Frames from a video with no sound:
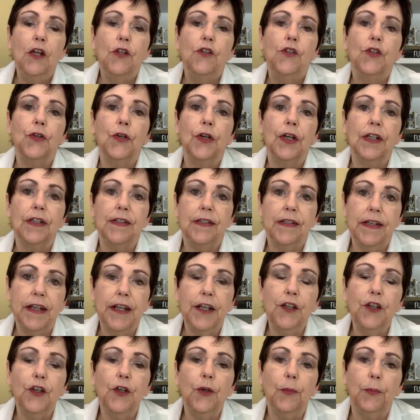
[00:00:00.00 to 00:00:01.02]
to
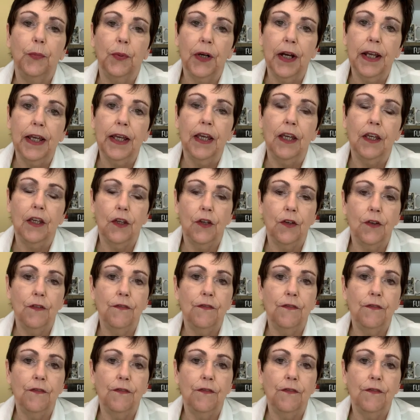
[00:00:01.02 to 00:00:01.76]
continue bringing you